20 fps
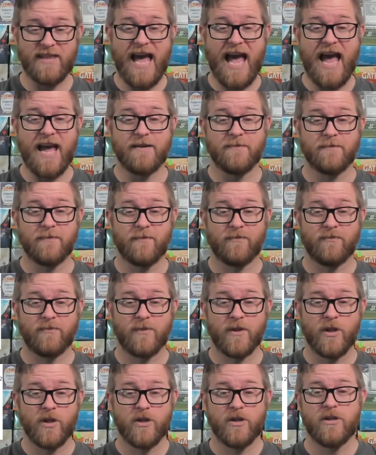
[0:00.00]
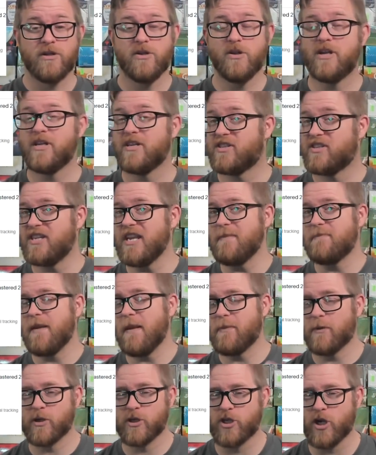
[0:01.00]
that, you can see
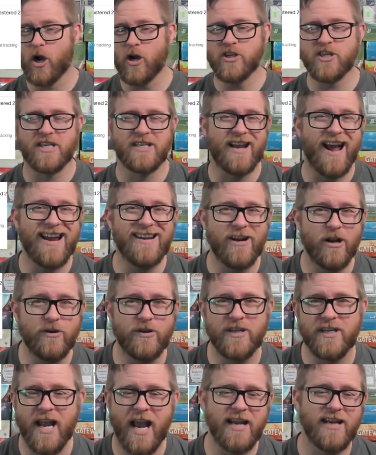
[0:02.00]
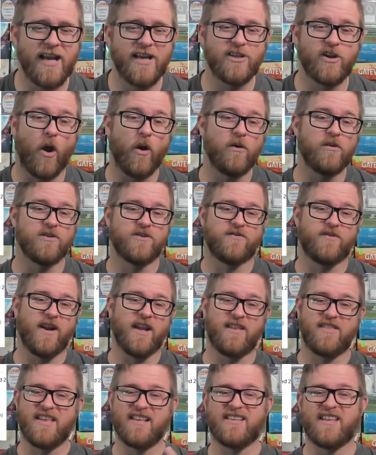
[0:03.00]
people are charging $999 for
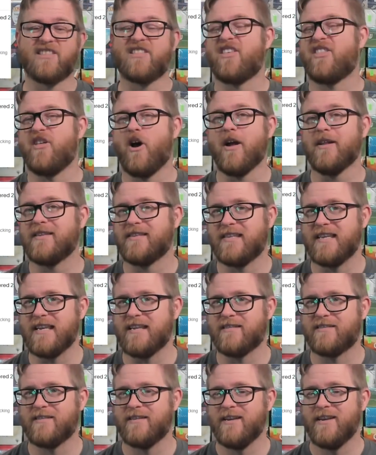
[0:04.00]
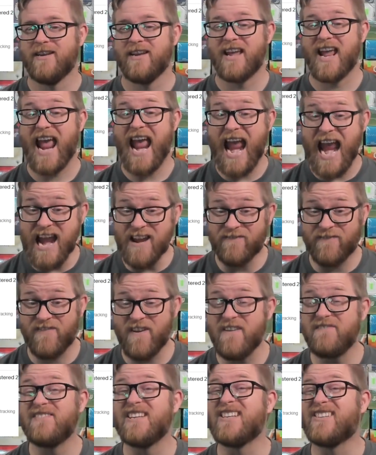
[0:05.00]
like things like the Thoughtseize.
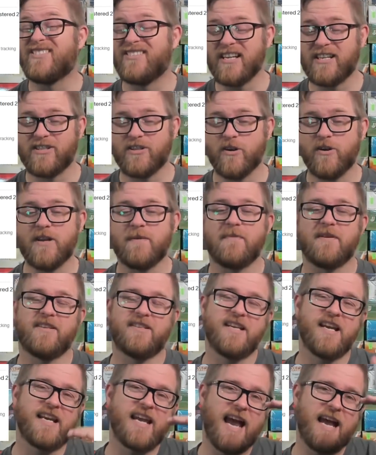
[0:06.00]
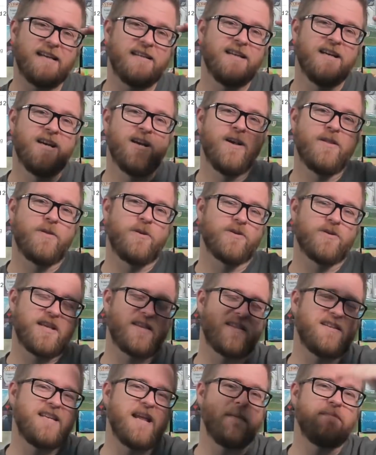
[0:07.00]
850, 630. But you see again, there's like
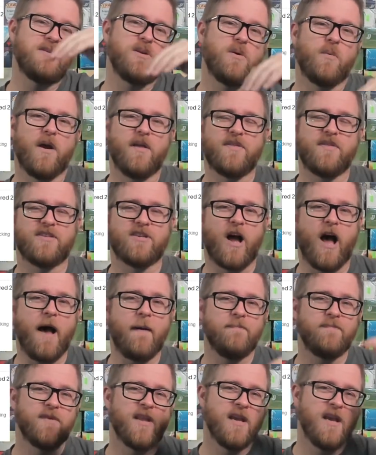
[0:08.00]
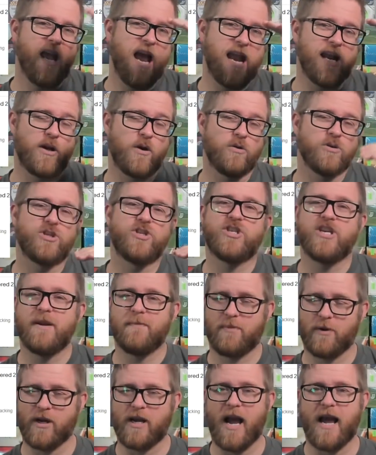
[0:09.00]
the tempting one at the top, and it goes
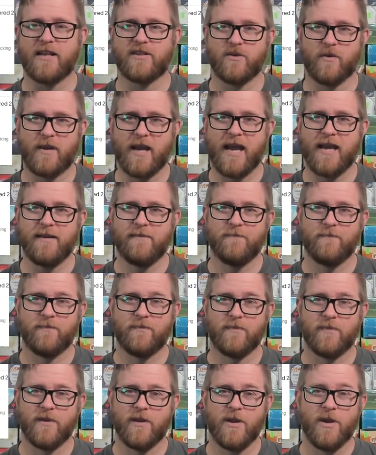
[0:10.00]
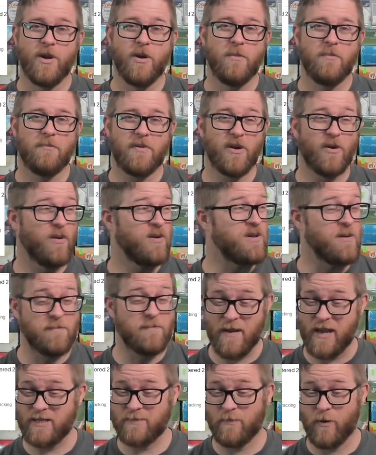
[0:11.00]
cheaper, guys, okay? But you know what the
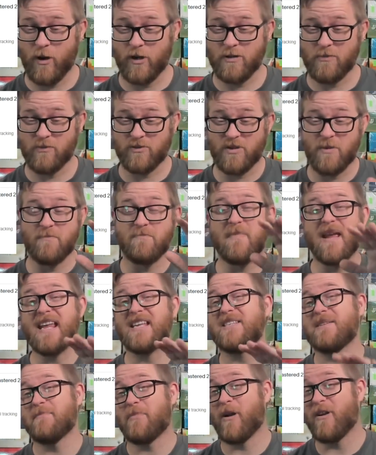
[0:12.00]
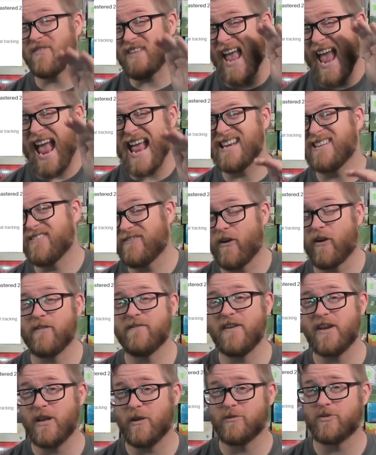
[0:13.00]
best part, the most amazing part, the end of our
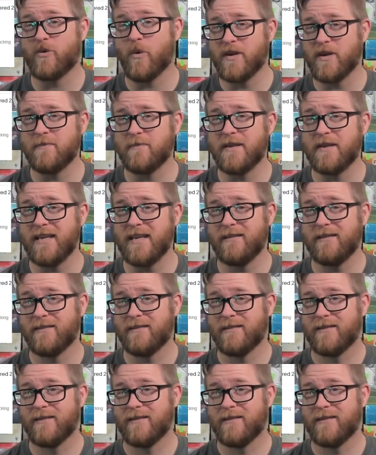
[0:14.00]
video is going to be?